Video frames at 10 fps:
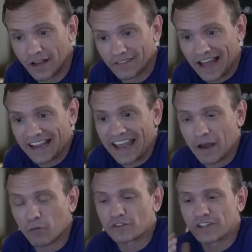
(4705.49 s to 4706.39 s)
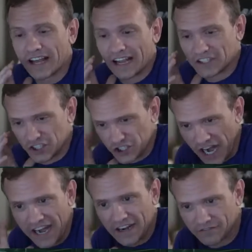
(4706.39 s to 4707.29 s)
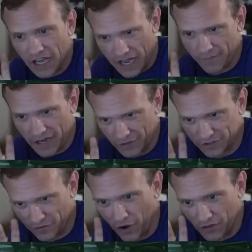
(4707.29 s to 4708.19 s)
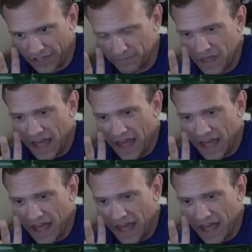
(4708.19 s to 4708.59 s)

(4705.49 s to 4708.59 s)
Like it was like a chain of dominoes falling.